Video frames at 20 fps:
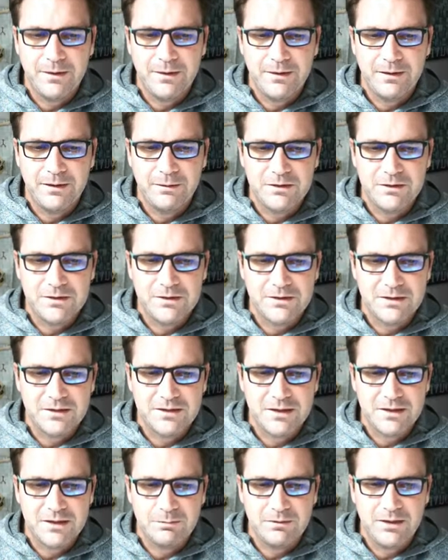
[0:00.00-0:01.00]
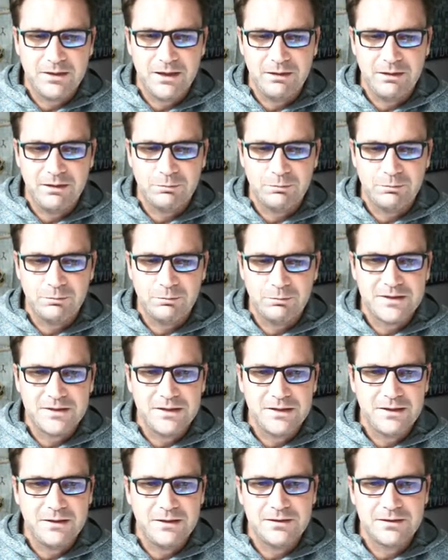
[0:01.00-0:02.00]
Let me just accept their privacy
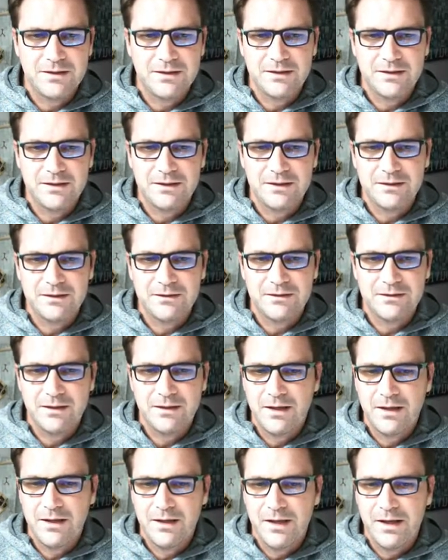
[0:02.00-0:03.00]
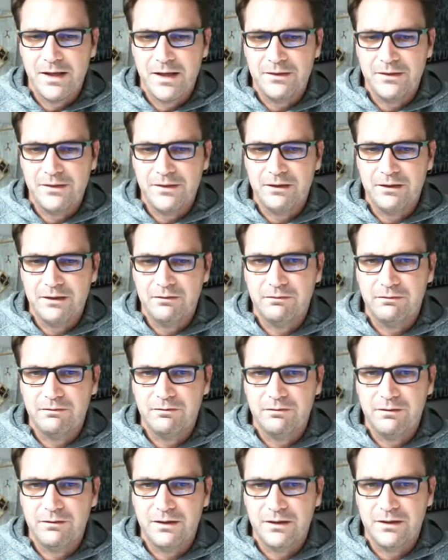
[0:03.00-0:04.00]
settings, and then
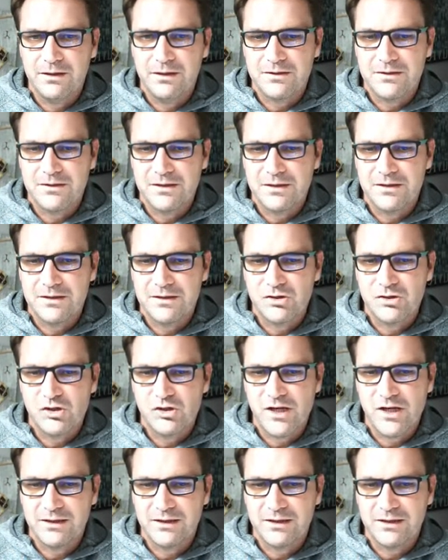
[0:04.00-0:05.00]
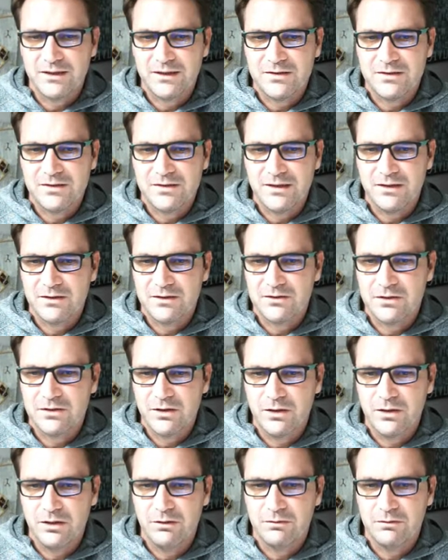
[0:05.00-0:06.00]
it says check density. So
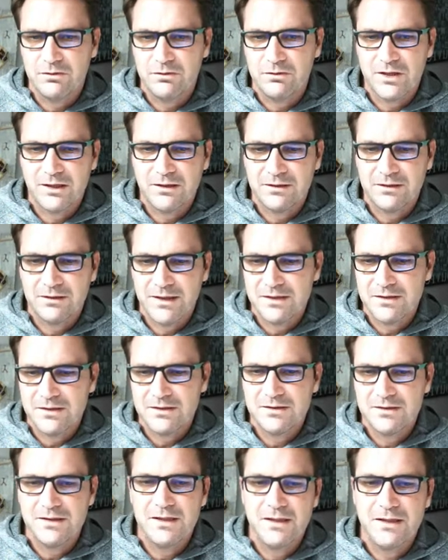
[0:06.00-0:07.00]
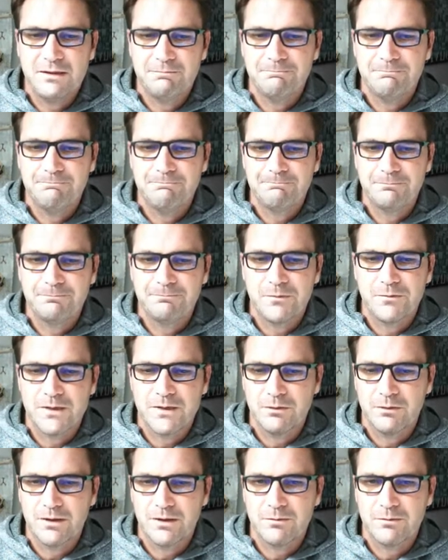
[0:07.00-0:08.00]
check the density, see
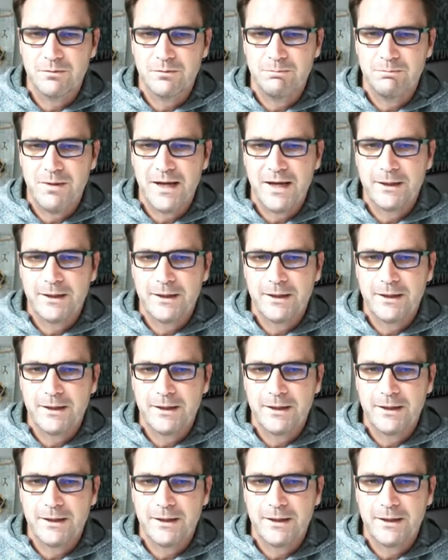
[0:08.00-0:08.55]
what comes back.